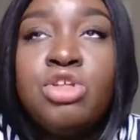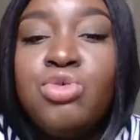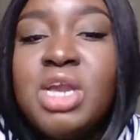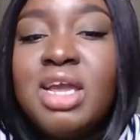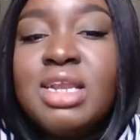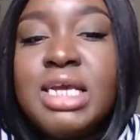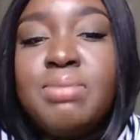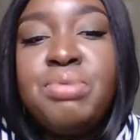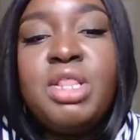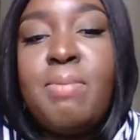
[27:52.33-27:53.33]
can
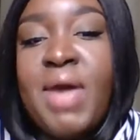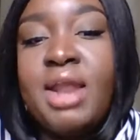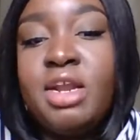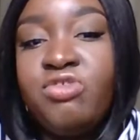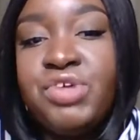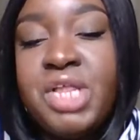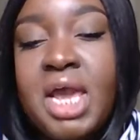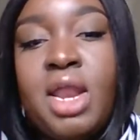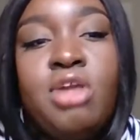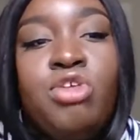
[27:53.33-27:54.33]
be the balance for
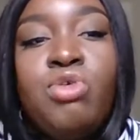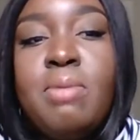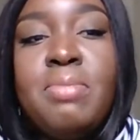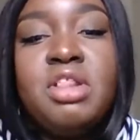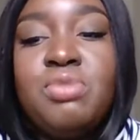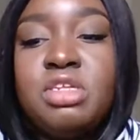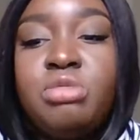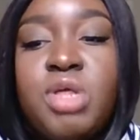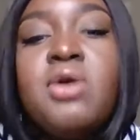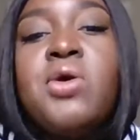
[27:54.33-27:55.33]
that. Like you can be the one to
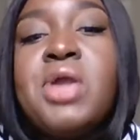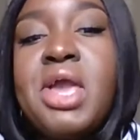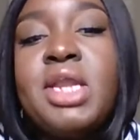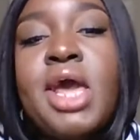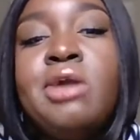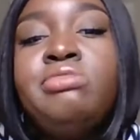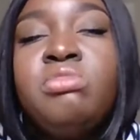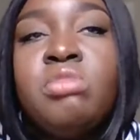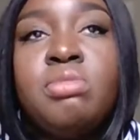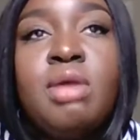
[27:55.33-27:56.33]
be like, okay, like
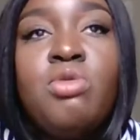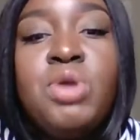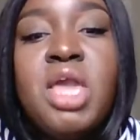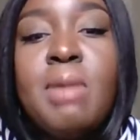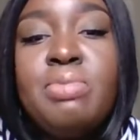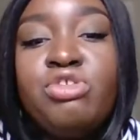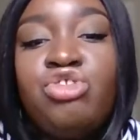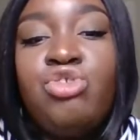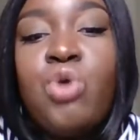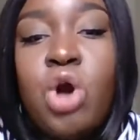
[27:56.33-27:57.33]
maybe we can't
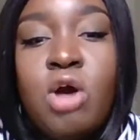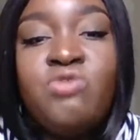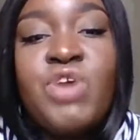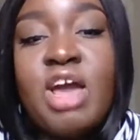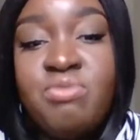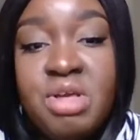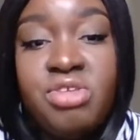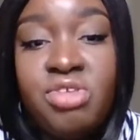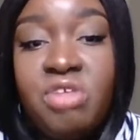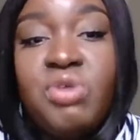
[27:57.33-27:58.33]
pursue all 5
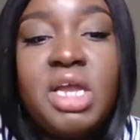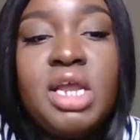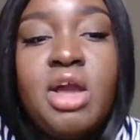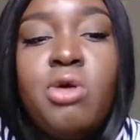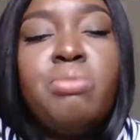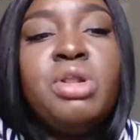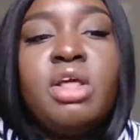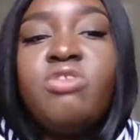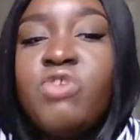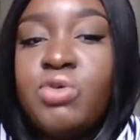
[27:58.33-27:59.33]
businesses right now, but
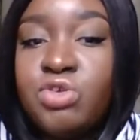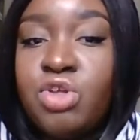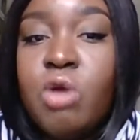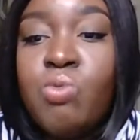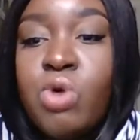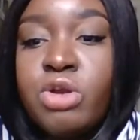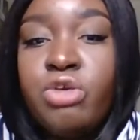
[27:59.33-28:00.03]
let's focus on 1